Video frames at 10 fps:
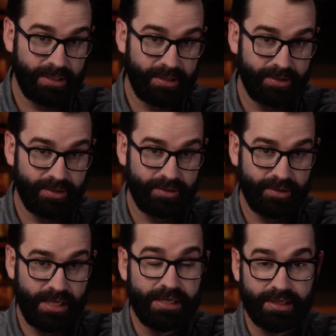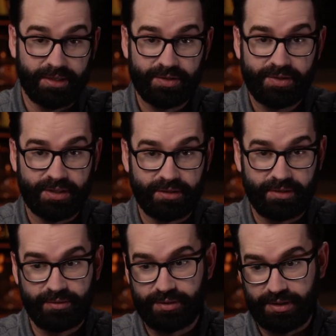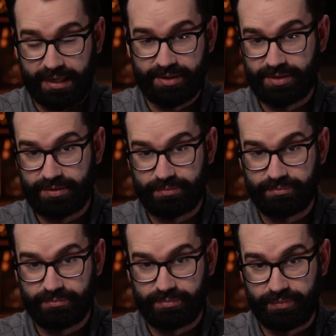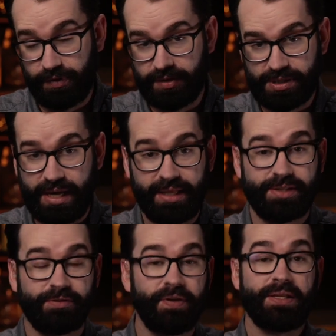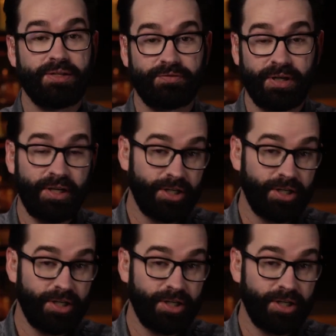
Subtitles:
the Indians, and we've decided that's offensive.